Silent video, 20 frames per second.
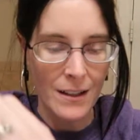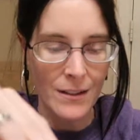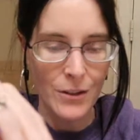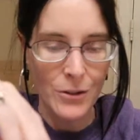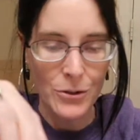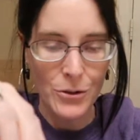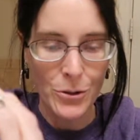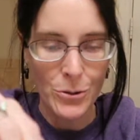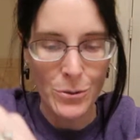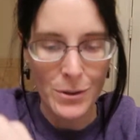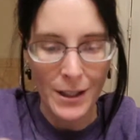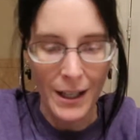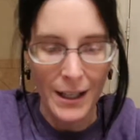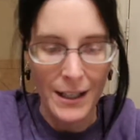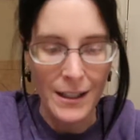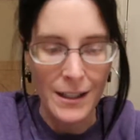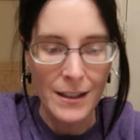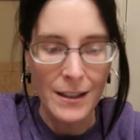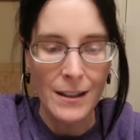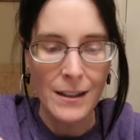They're
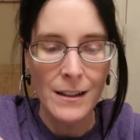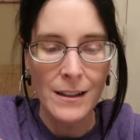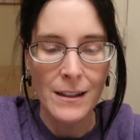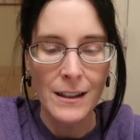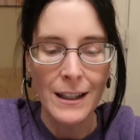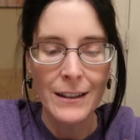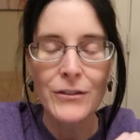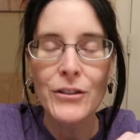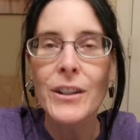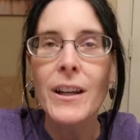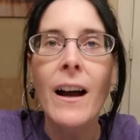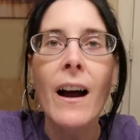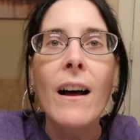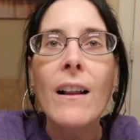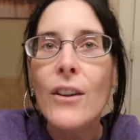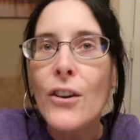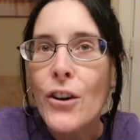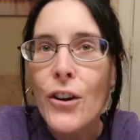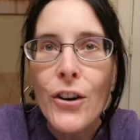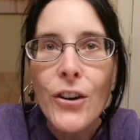two-sided, every
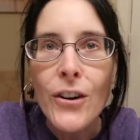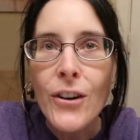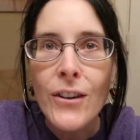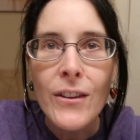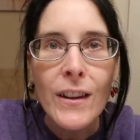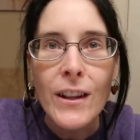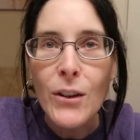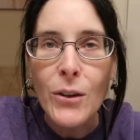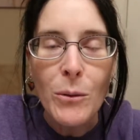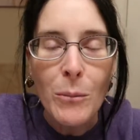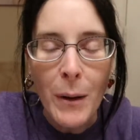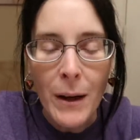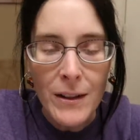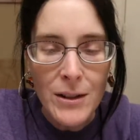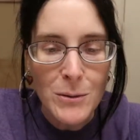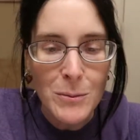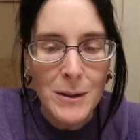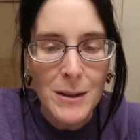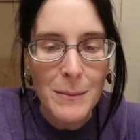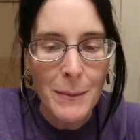color that you can
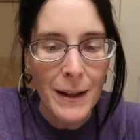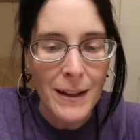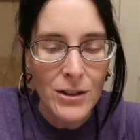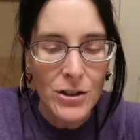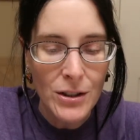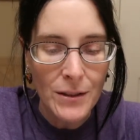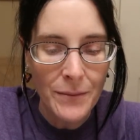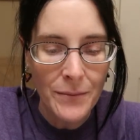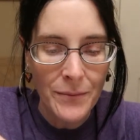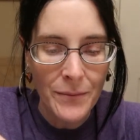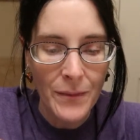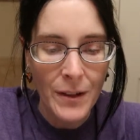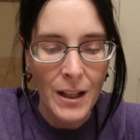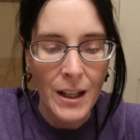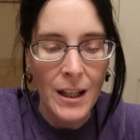possibly imagine.